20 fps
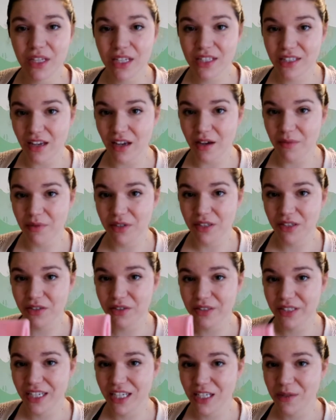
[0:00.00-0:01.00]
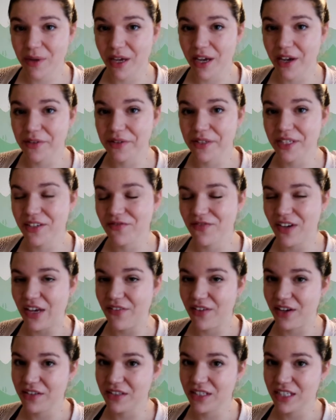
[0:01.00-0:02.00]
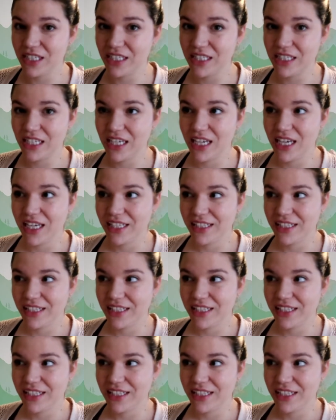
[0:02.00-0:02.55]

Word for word: is up to six pounds and five ounces.